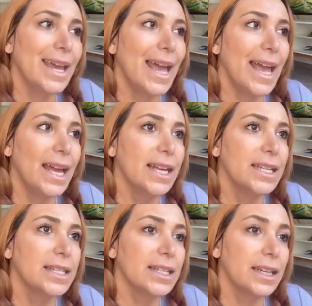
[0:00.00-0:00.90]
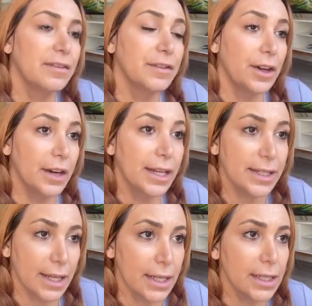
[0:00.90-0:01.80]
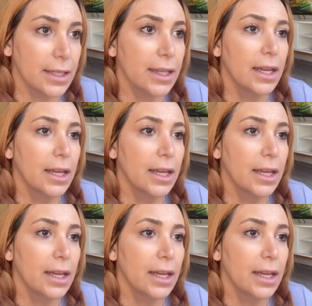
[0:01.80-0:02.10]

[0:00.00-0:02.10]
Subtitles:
And if there isn't,